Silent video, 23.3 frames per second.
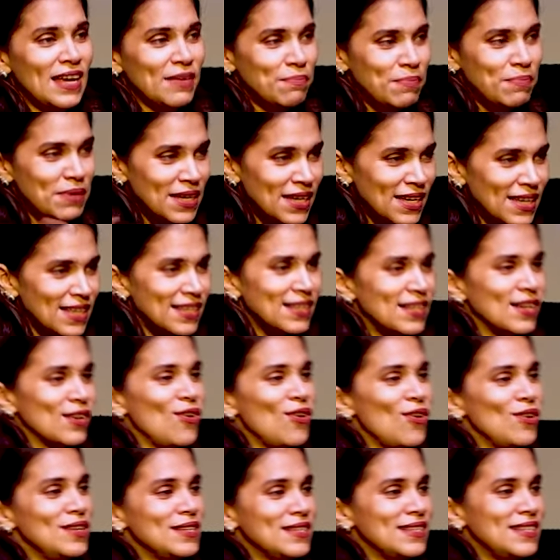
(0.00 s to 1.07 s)
like being in the
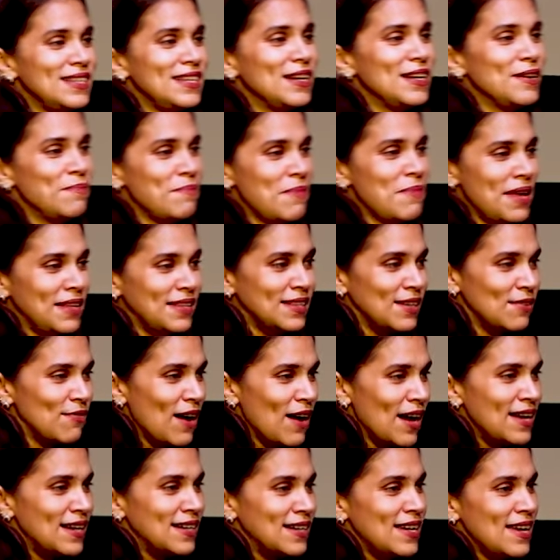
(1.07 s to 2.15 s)
Colosseum and the
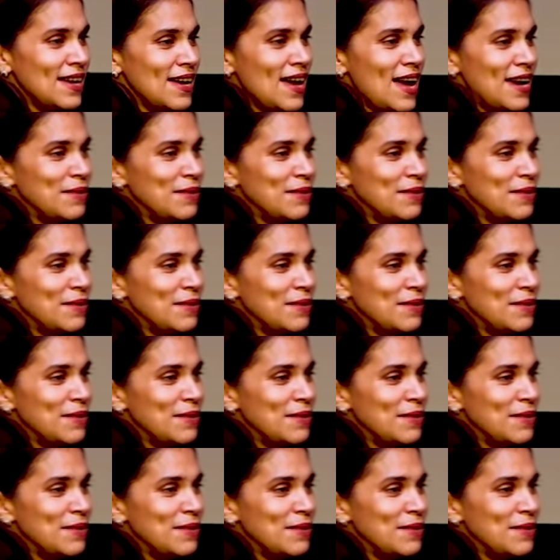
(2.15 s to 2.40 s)
wild